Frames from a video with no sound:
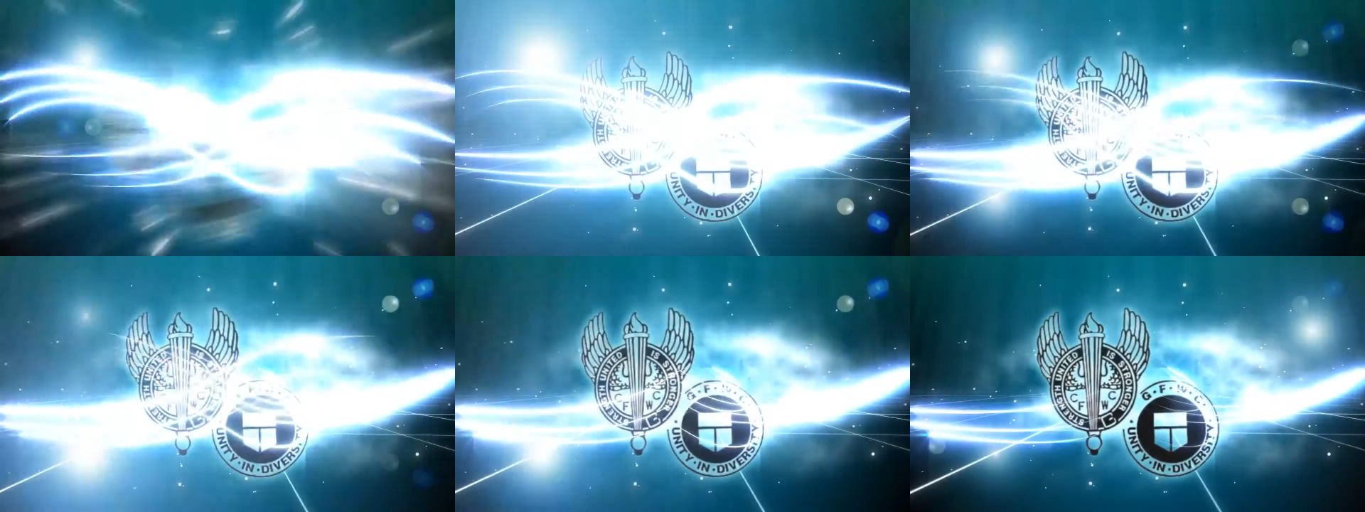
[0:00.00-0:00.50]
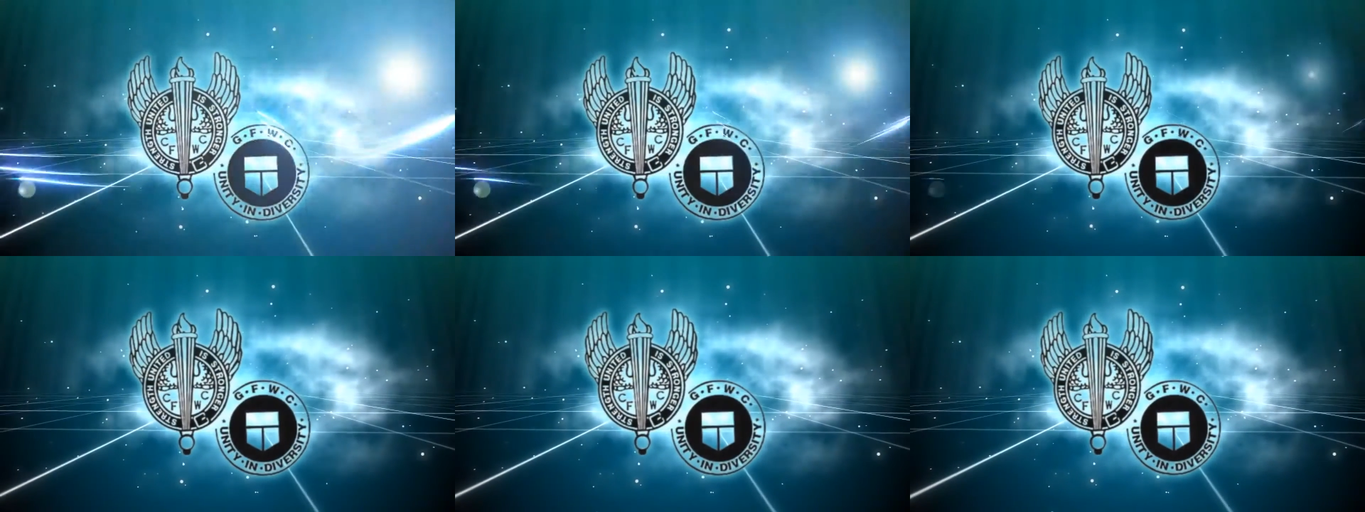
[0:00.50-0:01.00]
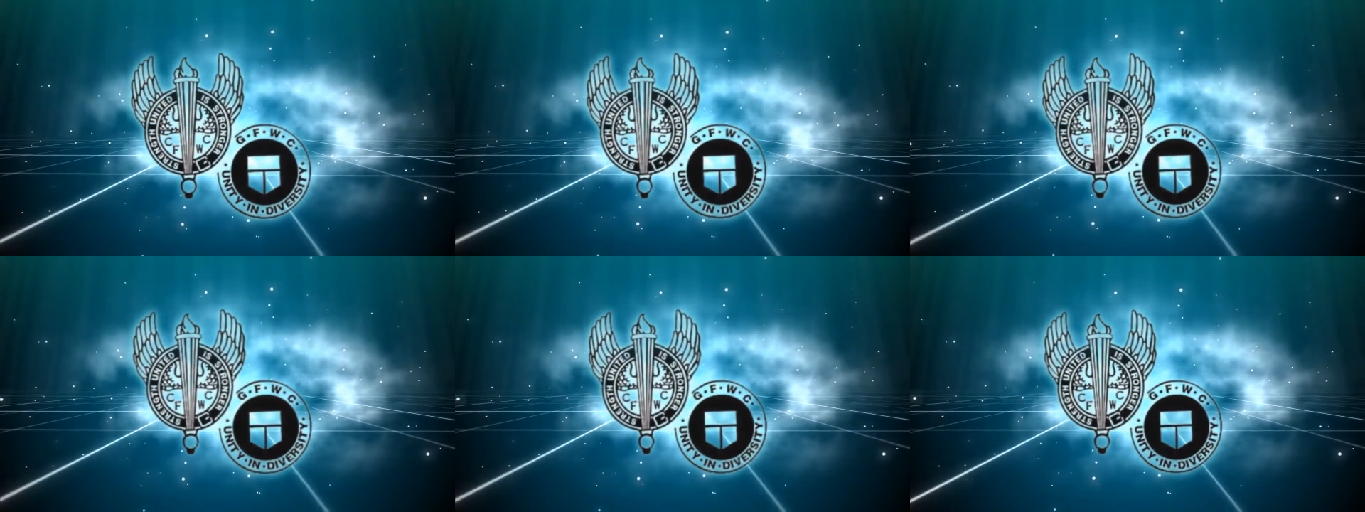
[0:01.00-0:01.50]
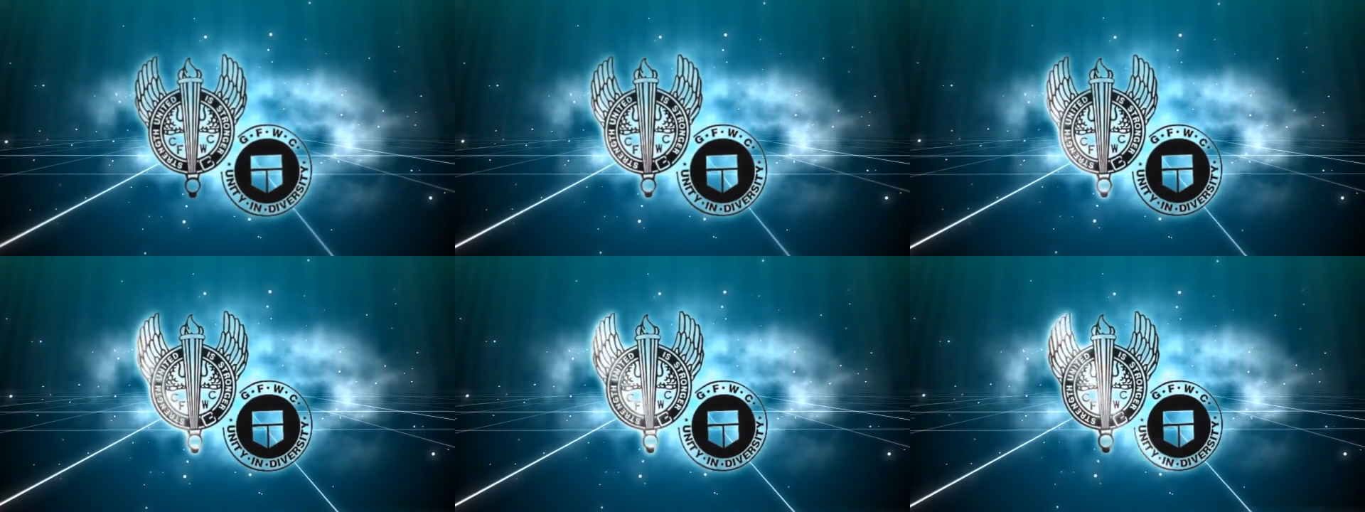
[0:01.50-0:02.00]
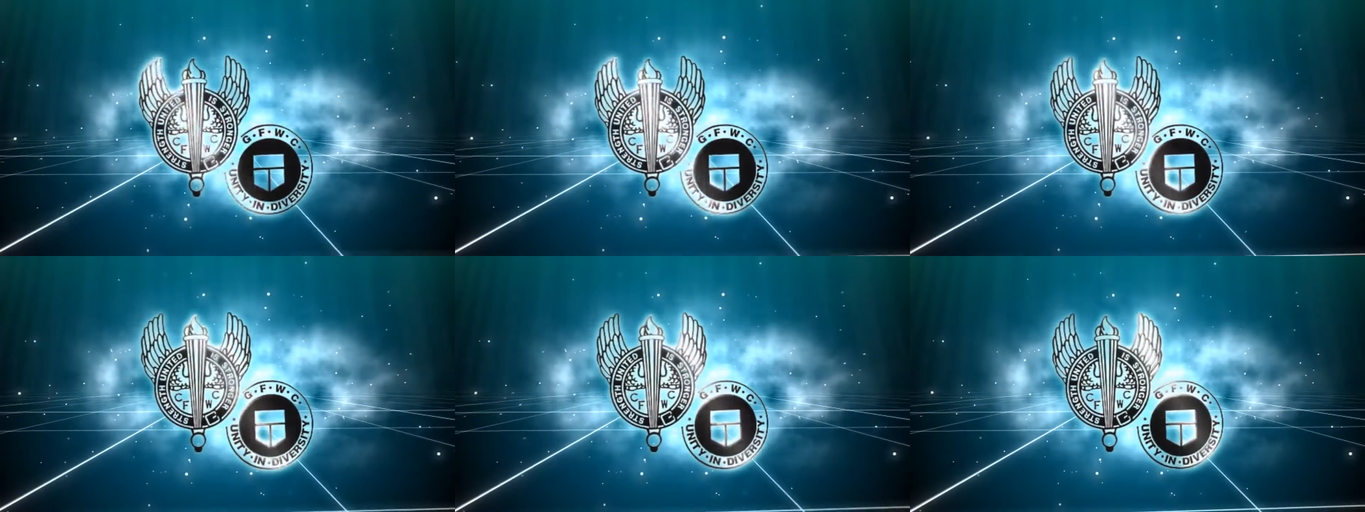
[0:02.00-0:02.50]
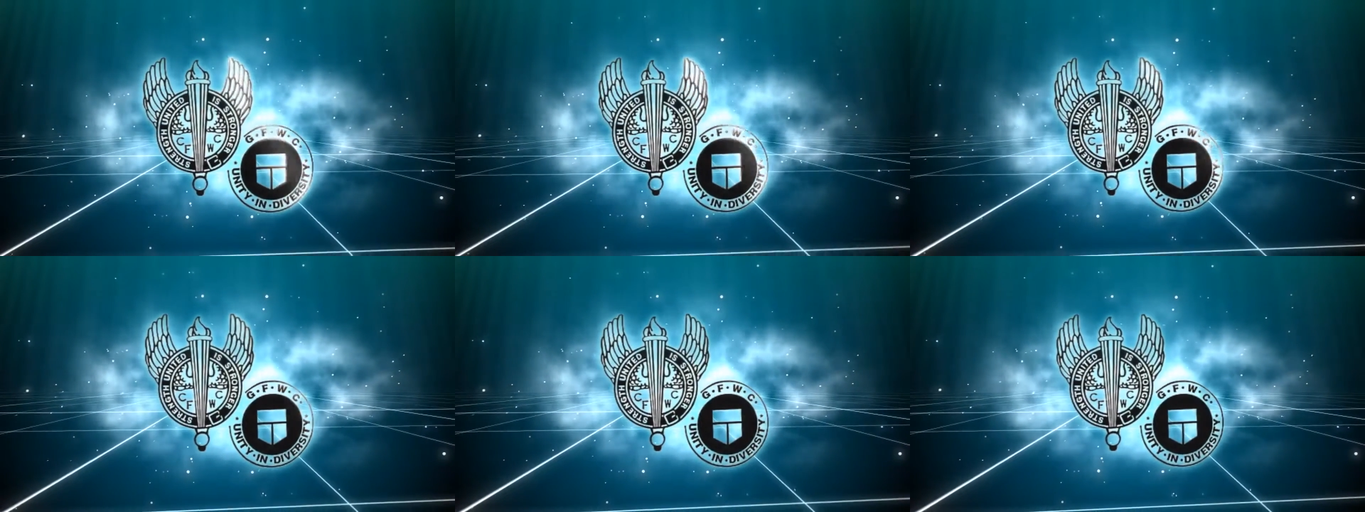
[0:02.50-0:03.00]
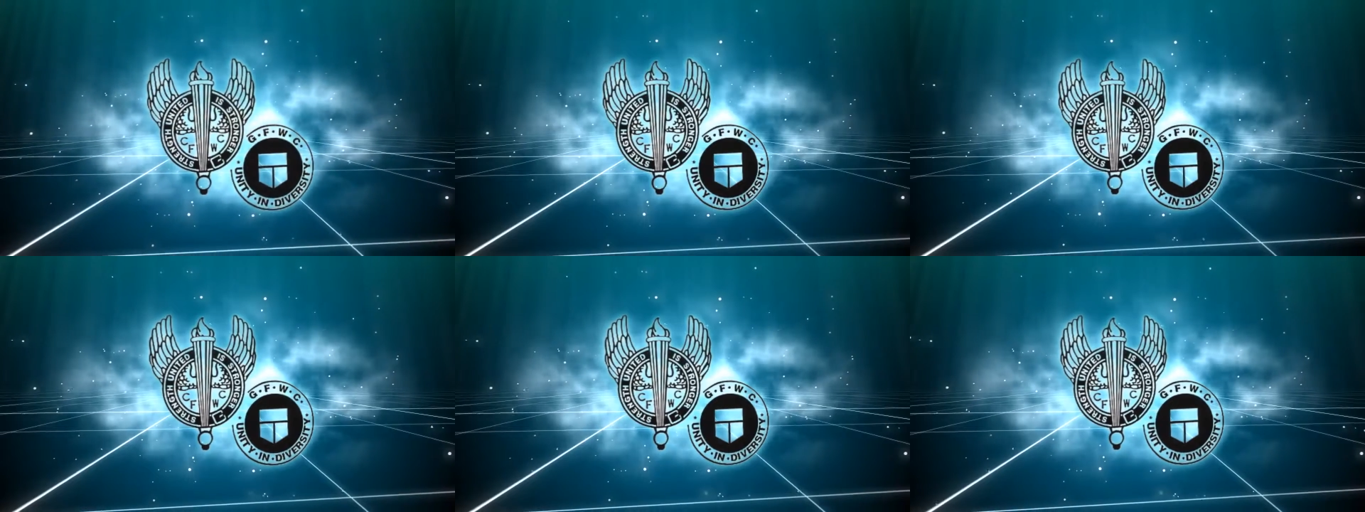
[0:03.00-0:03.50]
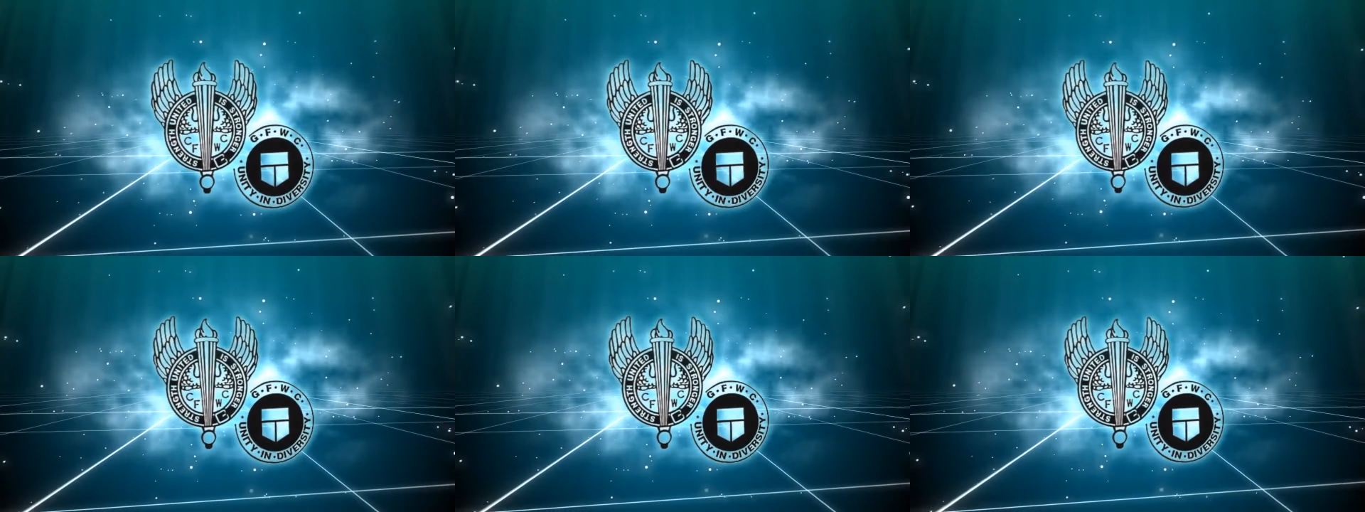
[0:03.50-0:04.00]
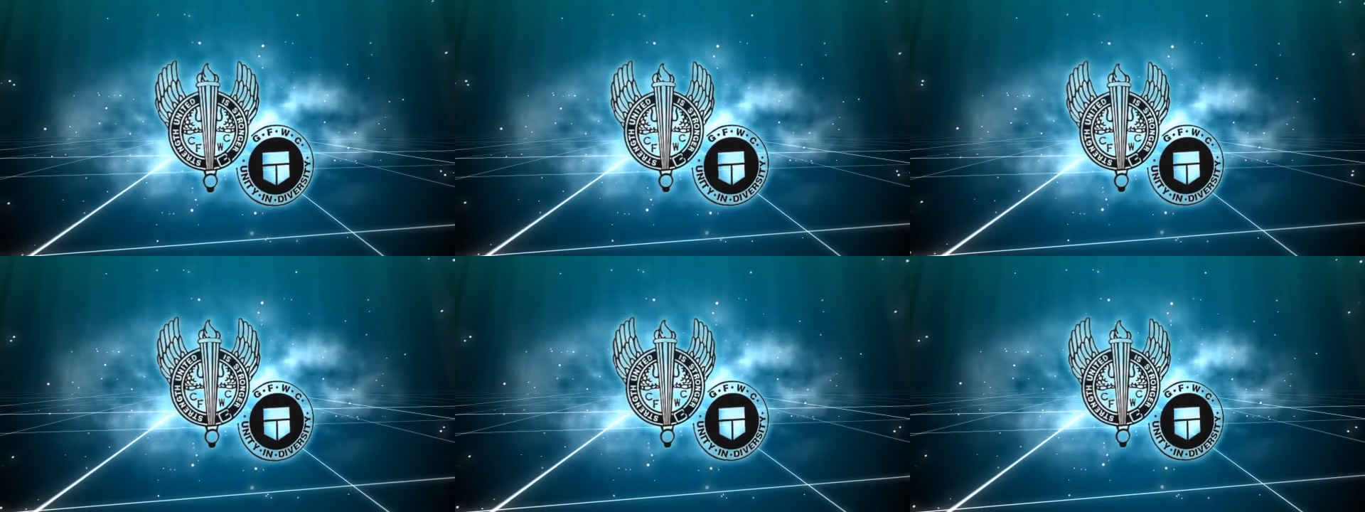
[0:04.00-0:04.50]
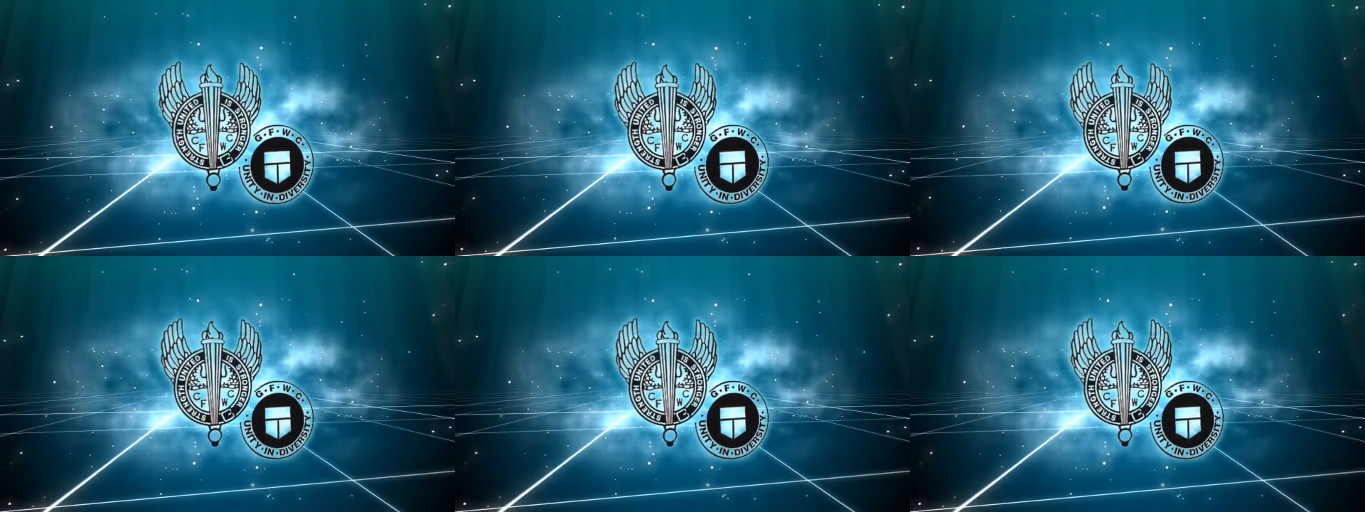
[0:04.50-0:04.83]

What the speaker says: [unreadable: no face in view]